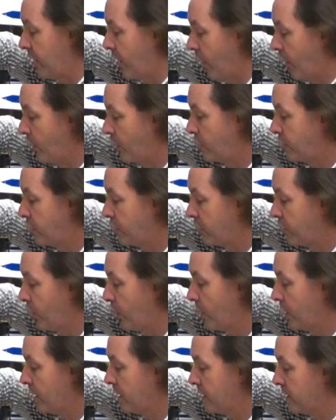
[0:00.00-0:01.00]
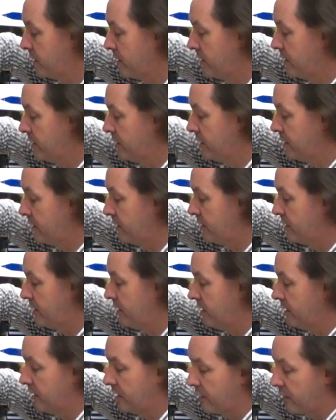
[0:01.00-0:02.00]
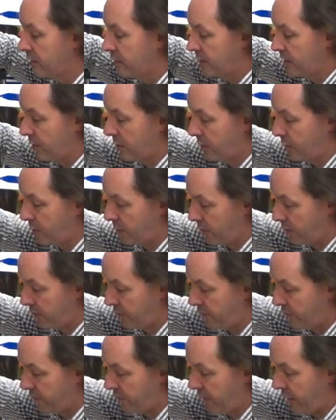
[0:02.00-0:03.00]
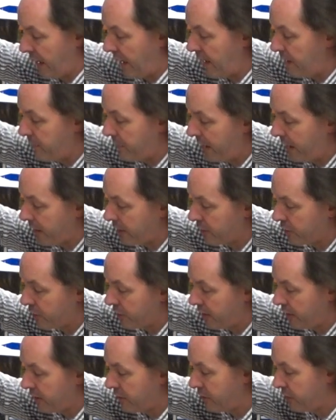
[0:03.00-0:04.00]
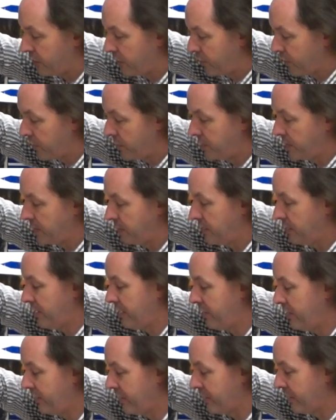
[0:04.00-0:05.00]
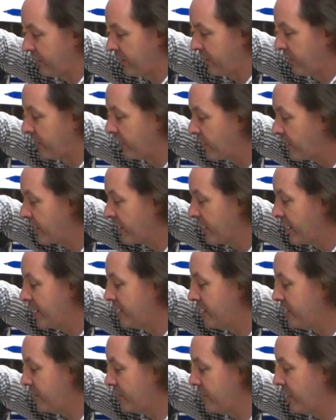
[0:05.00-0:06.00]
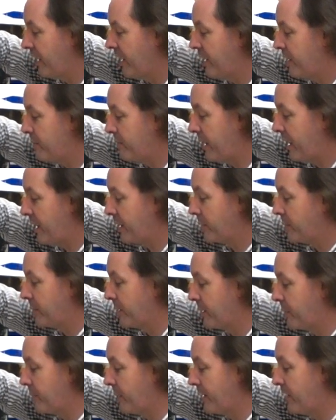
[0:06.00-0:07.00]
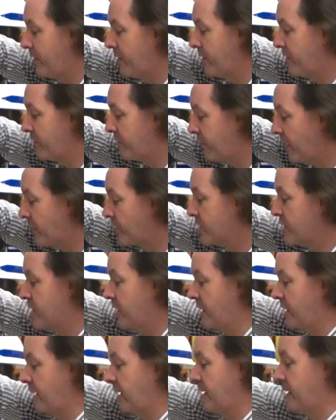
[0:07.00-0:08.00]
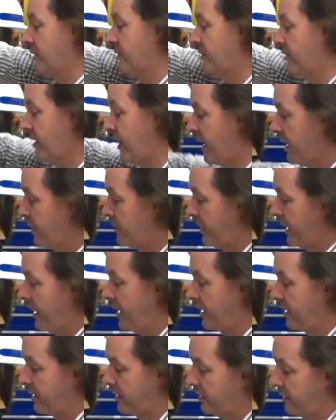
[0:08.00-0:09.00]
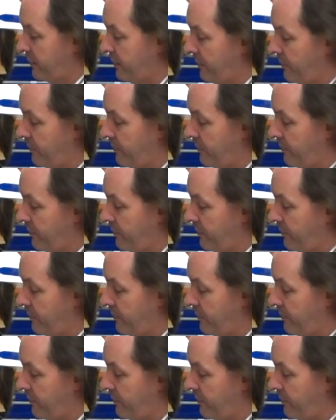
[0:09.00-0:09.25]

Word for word: Oudin coil or a flyback transformer. It doesn't look like a flyback, but it might function like a flyback.